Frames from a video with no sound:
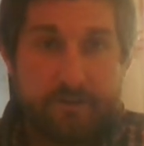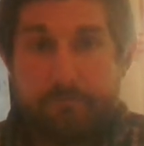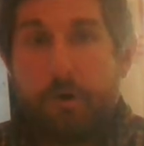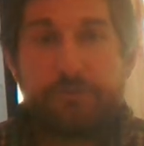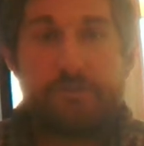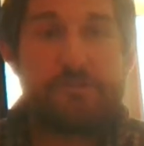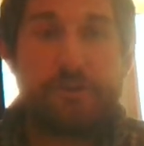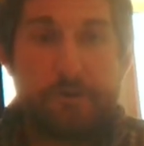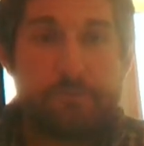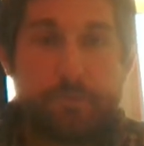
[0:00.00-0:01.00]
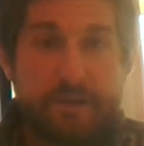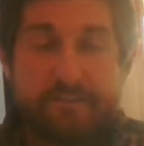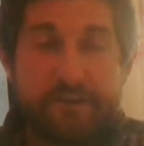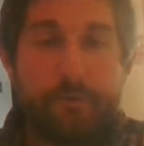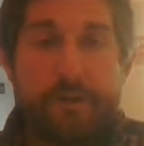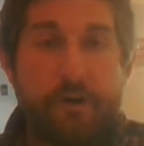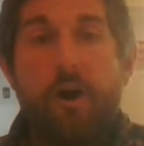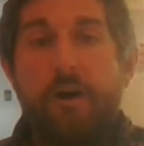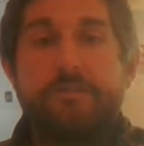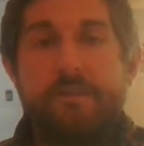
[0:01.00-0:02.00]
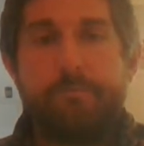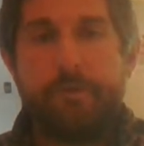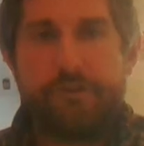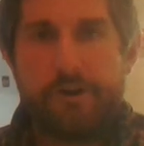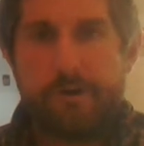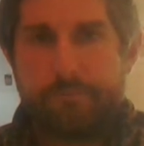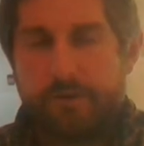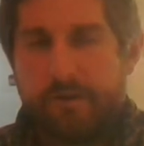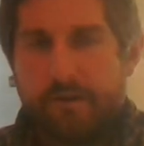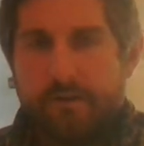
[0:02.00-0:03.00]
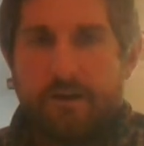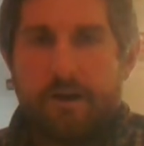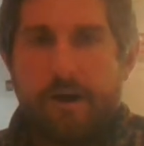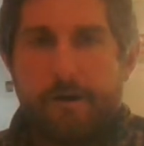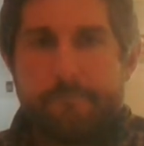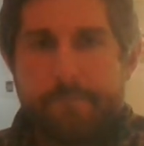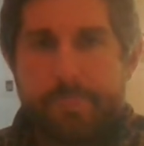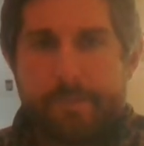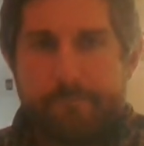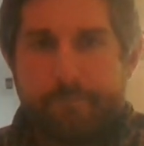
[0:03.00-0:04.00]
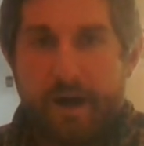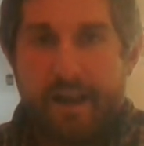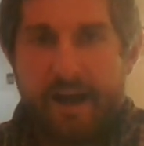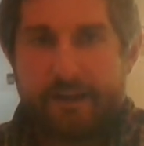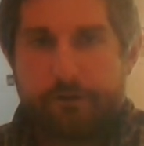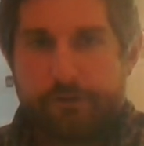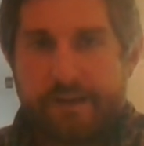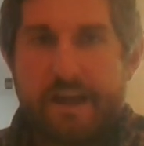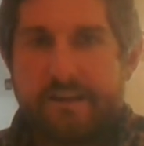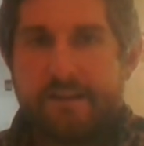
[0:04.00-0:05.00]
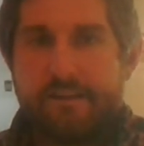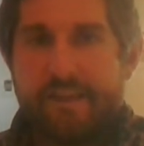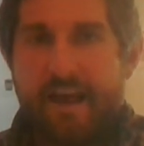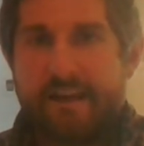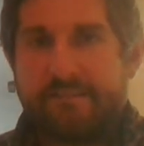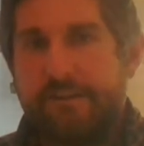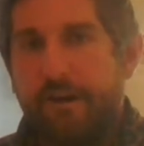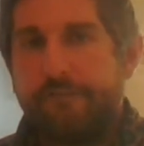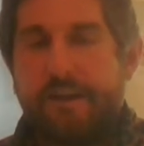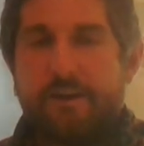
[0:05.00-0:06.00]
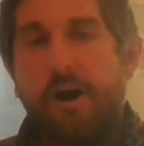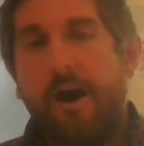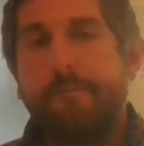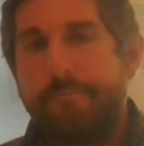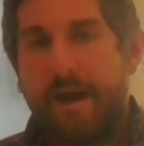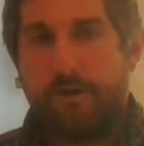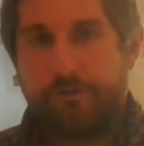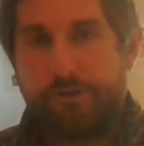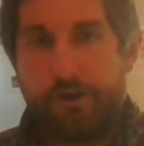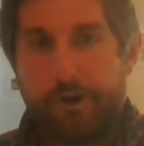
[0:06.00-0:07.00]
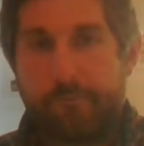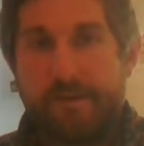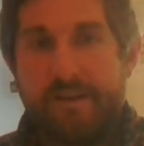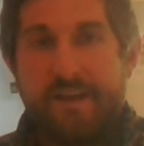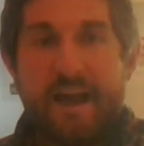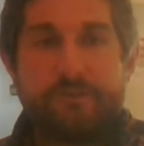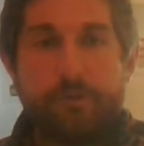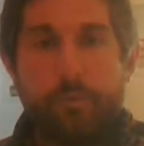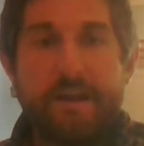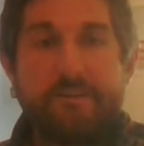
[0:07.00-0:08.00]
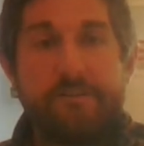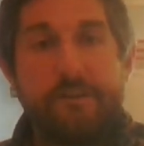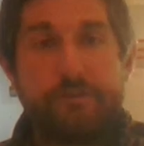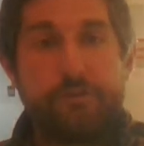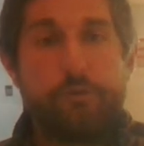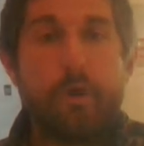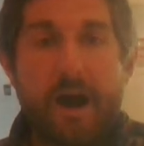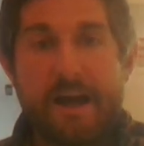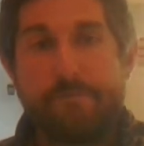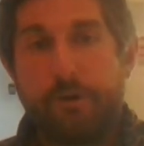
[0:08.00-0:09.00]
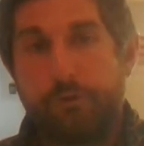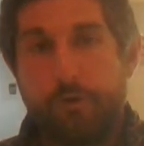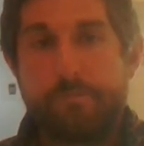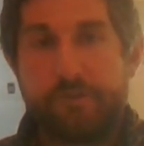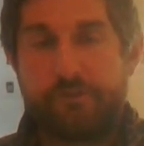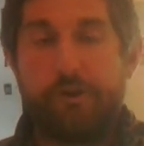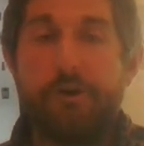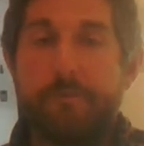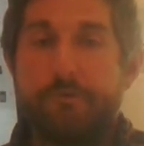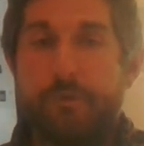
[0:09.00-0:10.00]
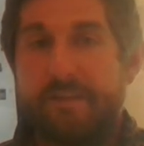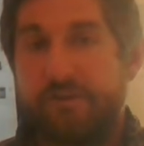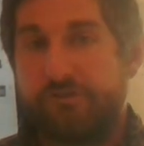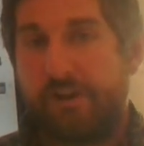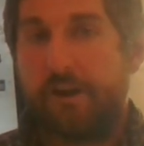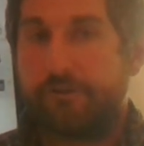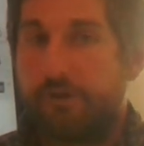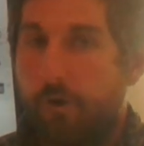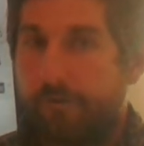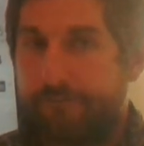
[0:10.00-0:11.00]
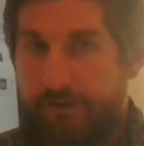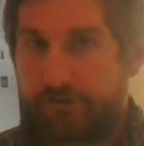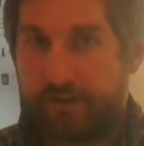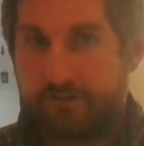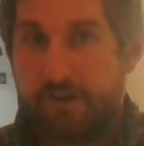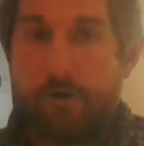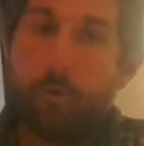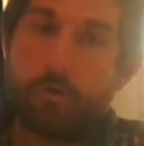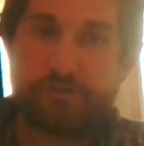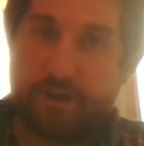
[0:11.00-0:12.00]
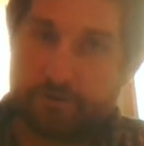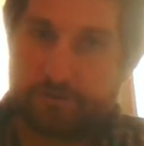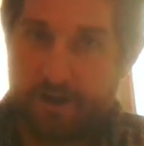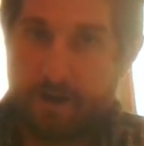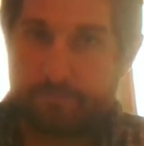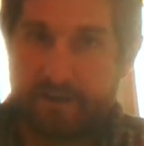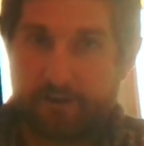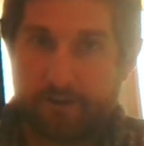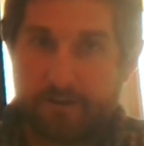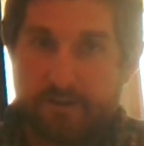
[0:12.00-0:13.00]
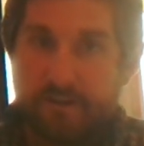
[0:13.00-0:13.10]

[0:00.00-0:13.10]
Most of the terms we deal with are simple terms. But I created the idea of a compound term as a way to describe grouped terms with a shared coefficient or shared denominator.